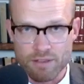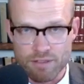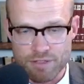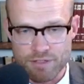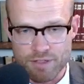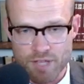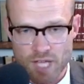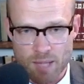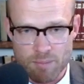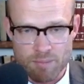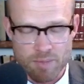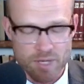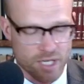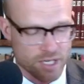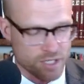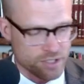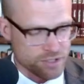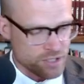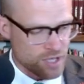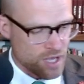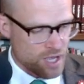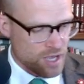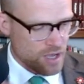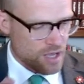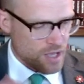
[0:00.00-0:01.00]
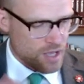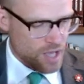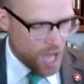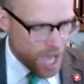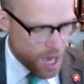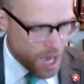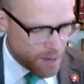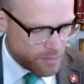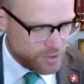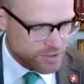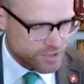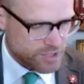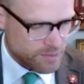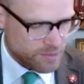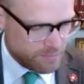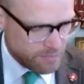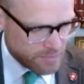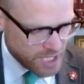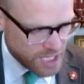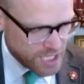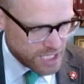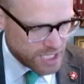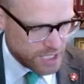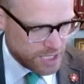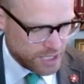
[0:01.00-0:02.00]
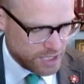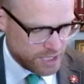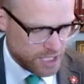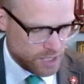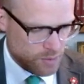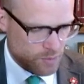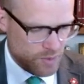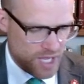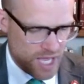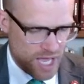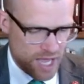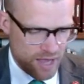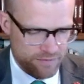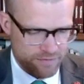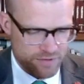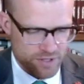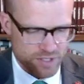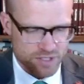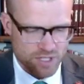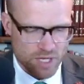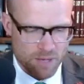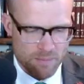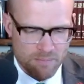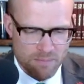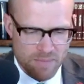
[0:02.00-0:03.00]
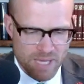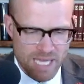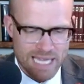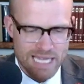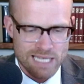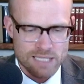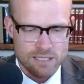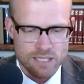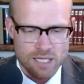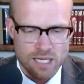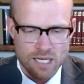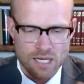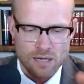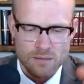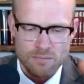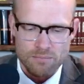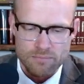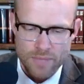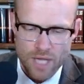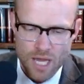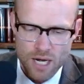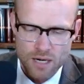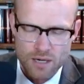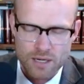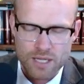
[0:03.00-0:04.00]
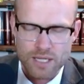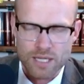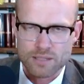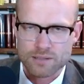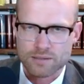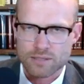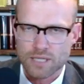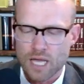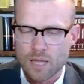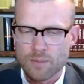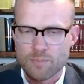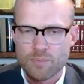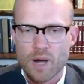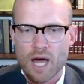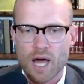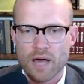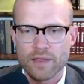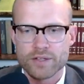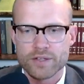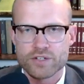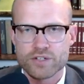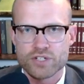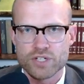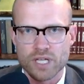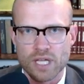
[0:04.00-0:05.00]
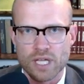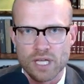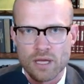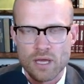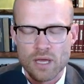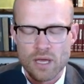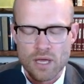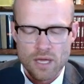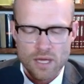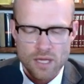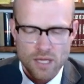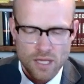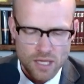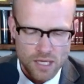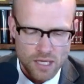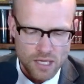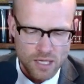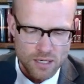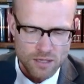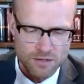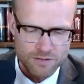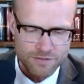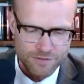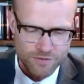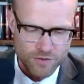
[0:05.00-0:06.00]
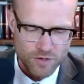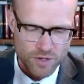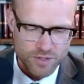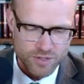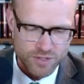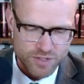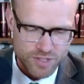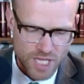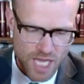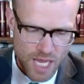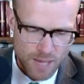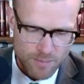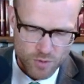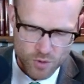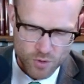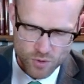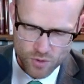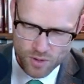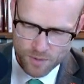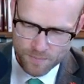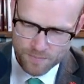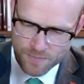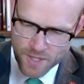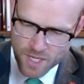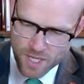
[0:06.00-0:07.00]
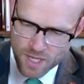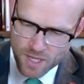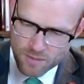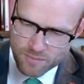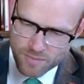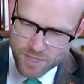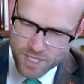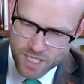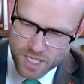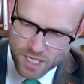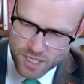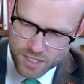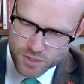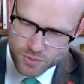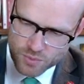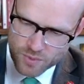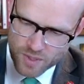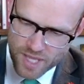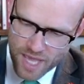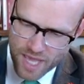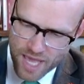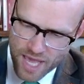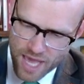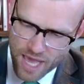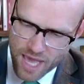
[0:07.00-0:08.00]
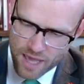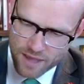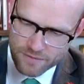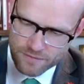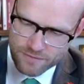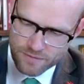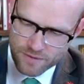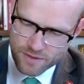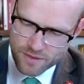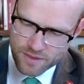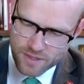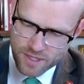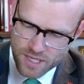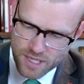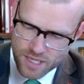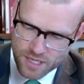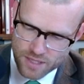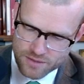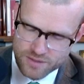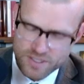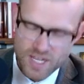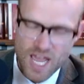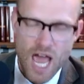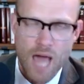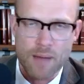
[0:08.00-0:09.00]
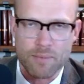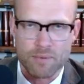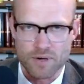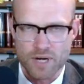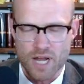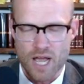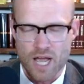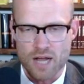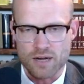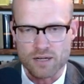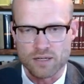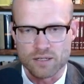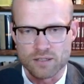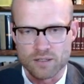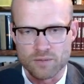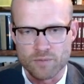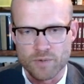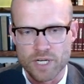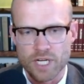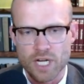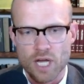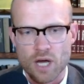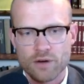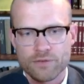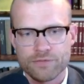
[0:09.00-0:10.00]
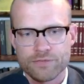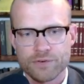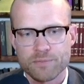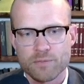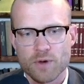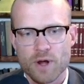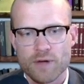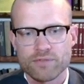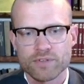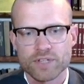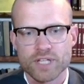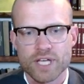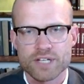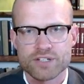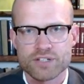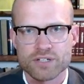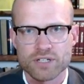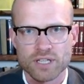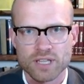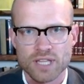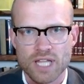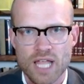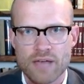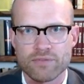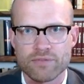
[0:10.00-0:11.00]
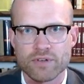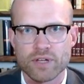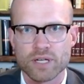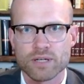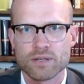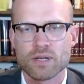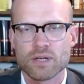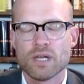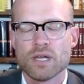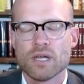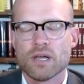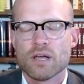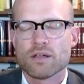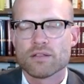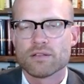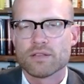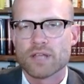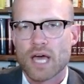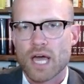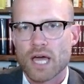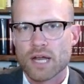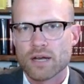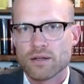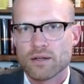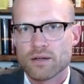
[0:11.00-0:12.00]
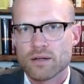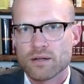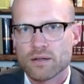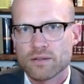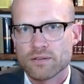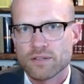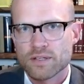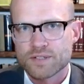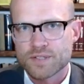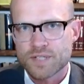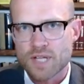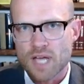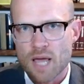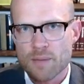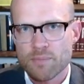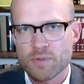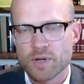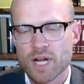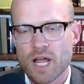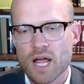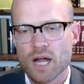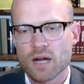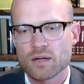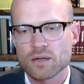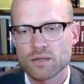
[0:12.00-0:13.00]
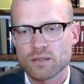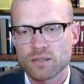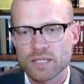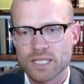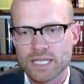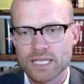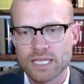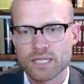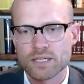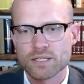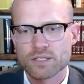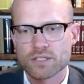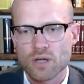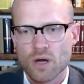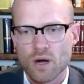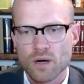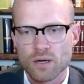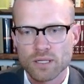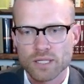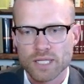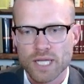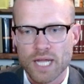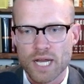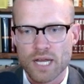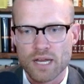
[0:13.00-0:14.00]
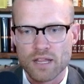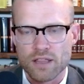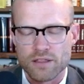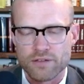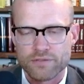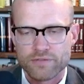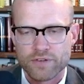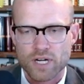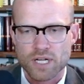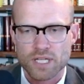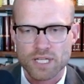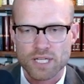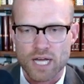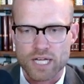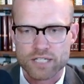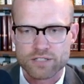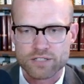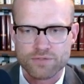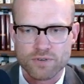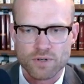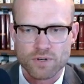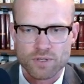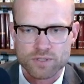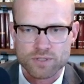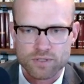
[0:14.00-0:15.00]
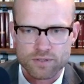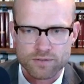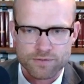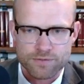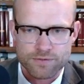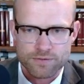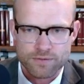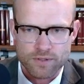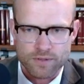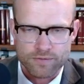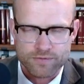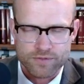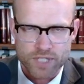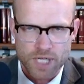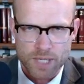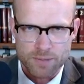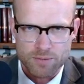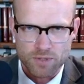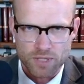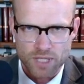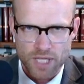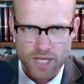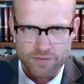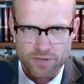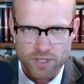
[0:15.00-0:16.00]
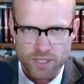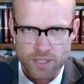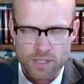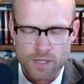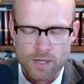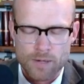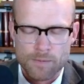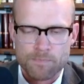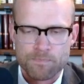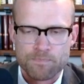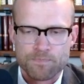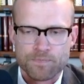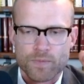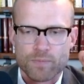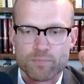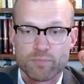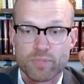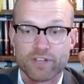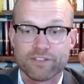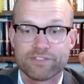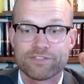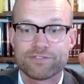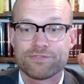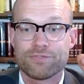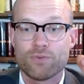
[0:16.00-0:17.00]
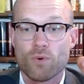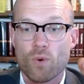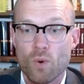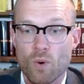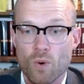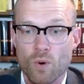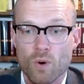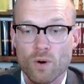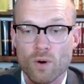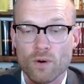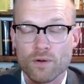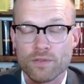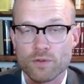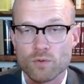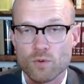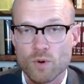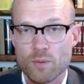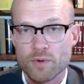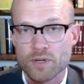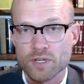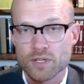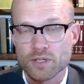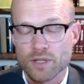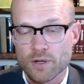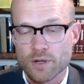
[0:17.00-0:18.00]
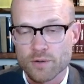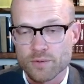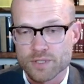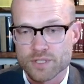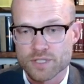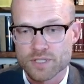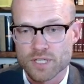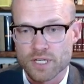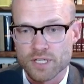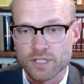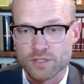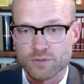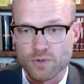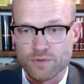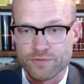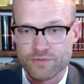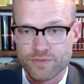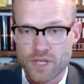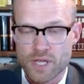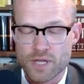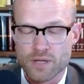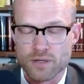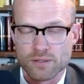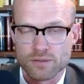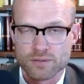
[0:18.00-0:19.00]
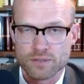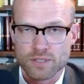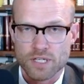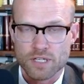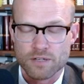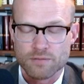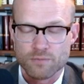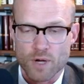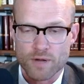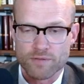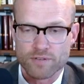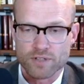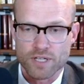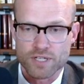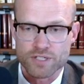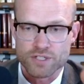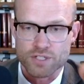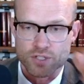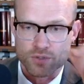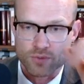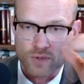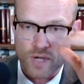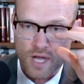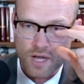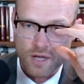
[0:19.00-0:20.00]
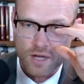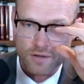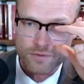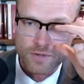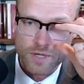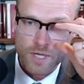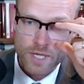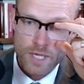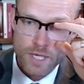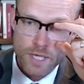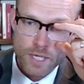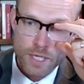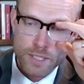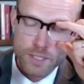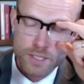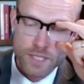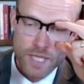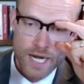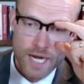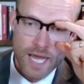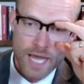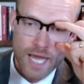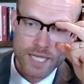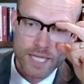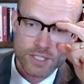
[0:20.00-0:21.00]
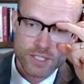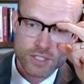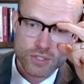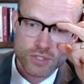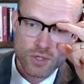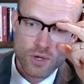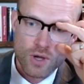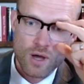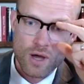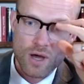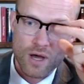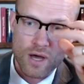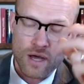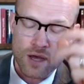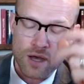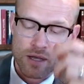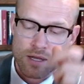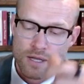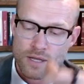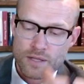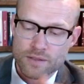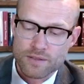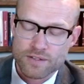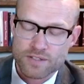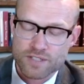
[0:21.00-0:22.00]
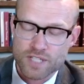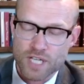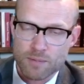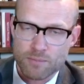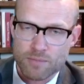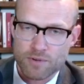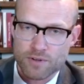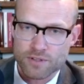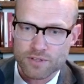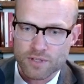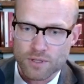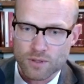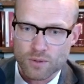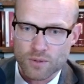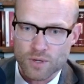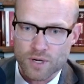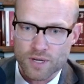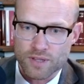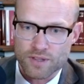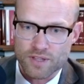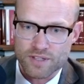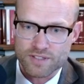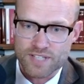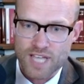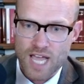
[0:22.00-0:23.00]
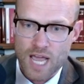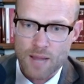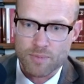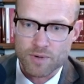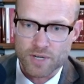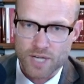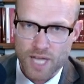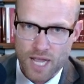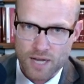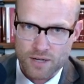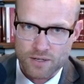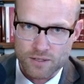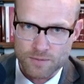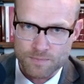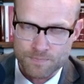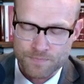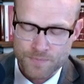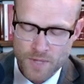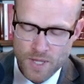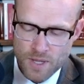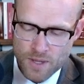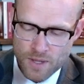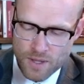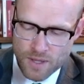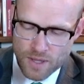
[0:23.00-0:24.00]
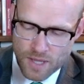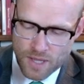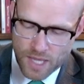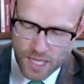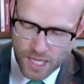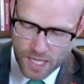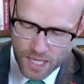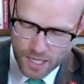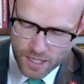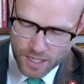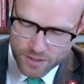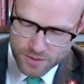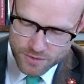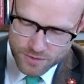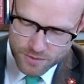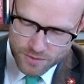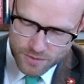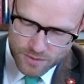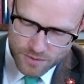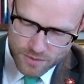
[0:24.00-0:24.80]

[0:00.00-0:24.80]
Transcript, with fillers: theme because almost immediately we have this amazing Marian typology in First Samuel because we have the tabernacle. And we know from Revelation 11 that the tabernacle is Our Lady. The very last verse of, of chapter 11, before the woman clothed with the sun is revealed in Revelation 12, is that I saw the temple of the Lord and the tabernacle. And